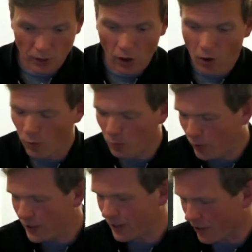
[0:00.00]
Oh,
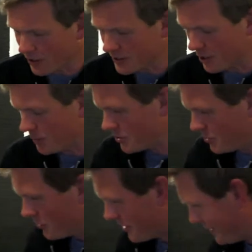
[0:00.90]
wicked. I can tell my
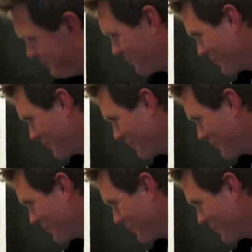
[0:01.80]
story.